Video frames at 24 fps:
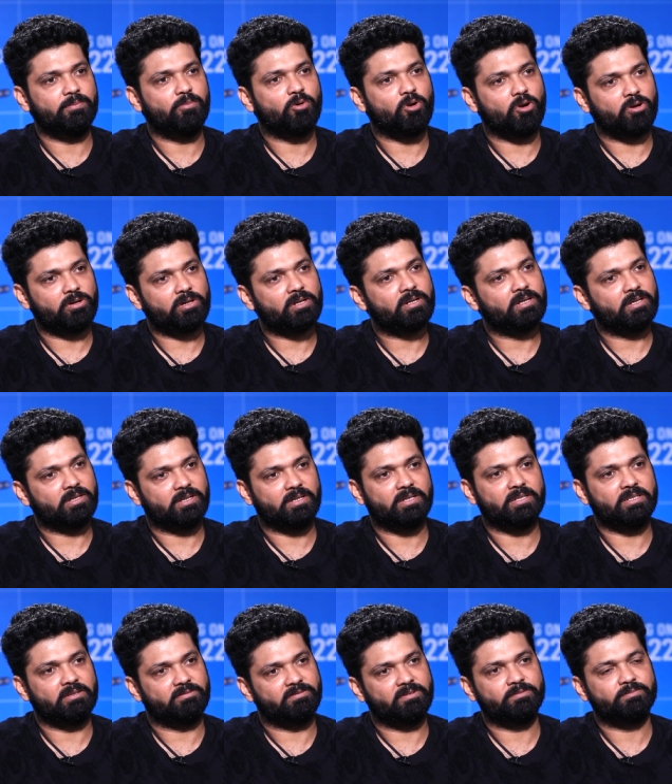brought uh,
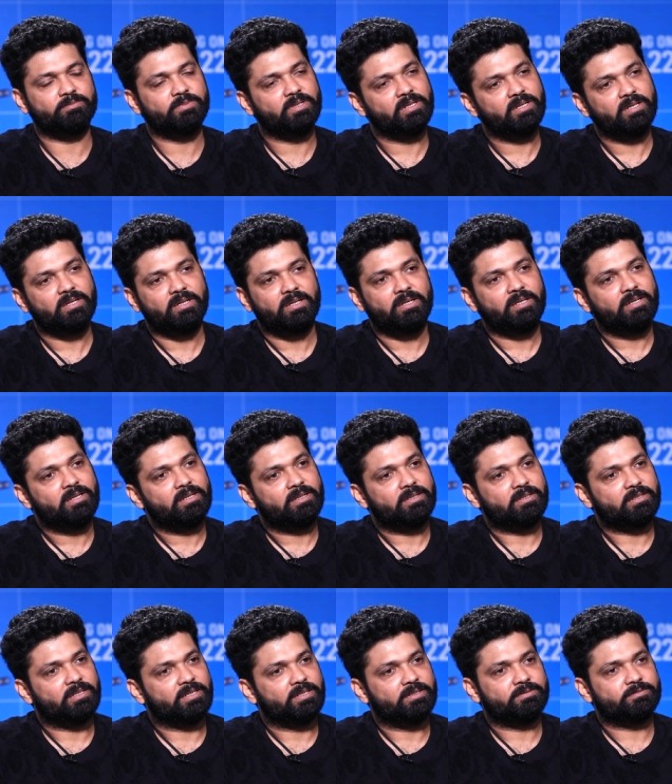in the film.
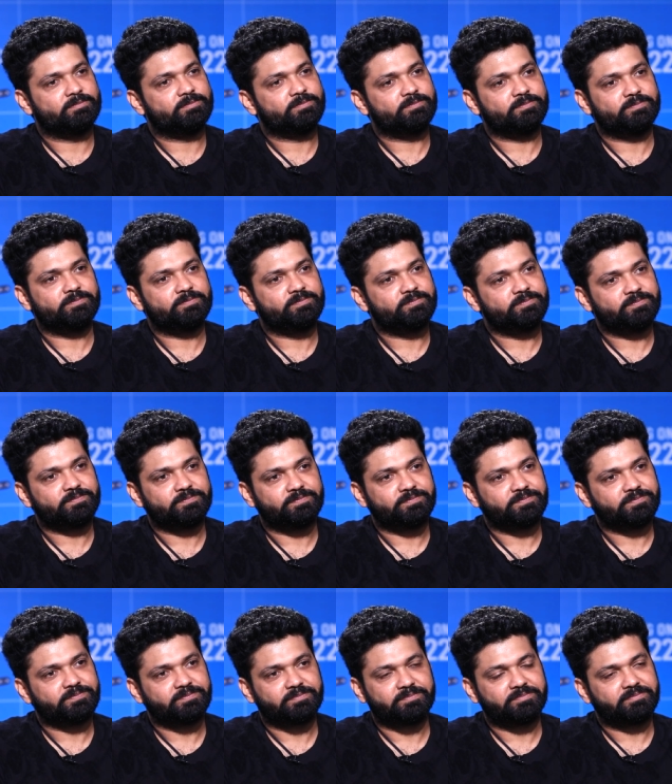Yeah.
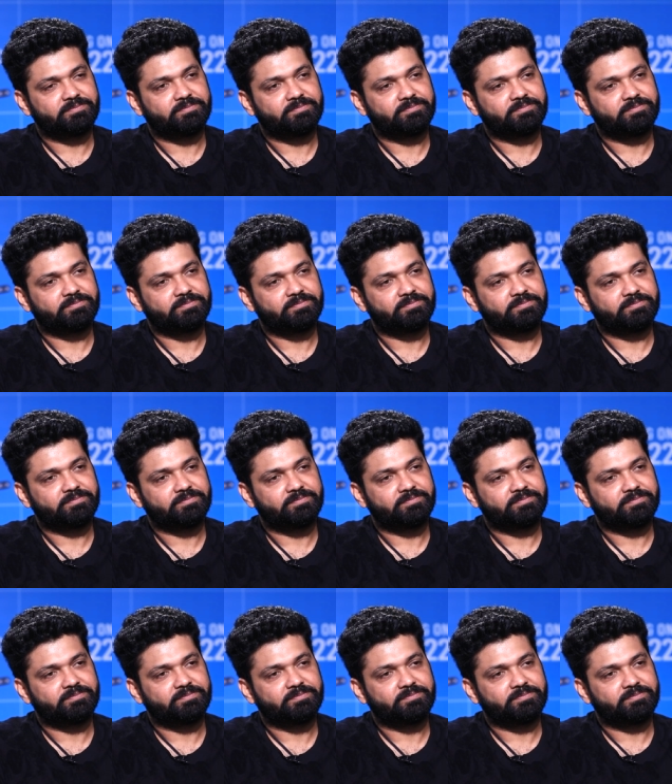Then.